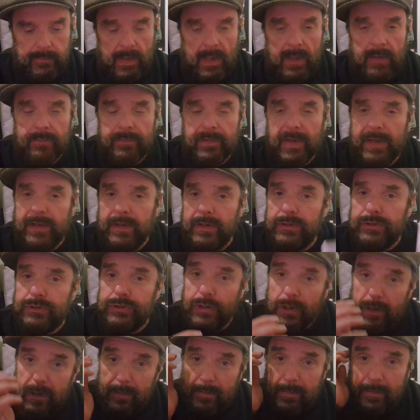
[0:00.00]
than a
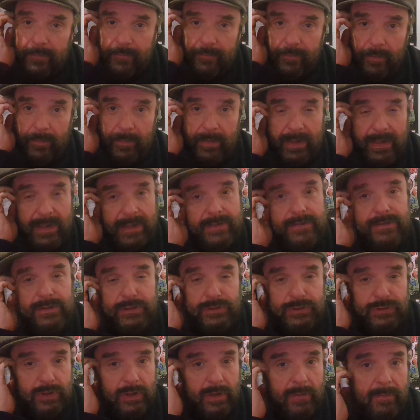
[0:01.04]
German film. It is a
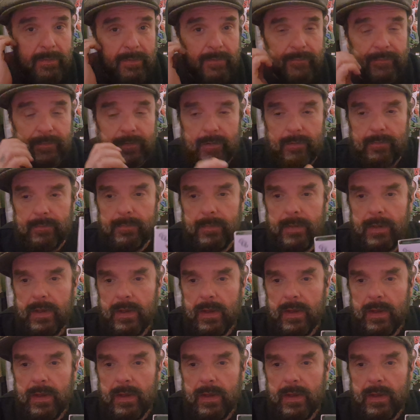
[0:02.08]
German film.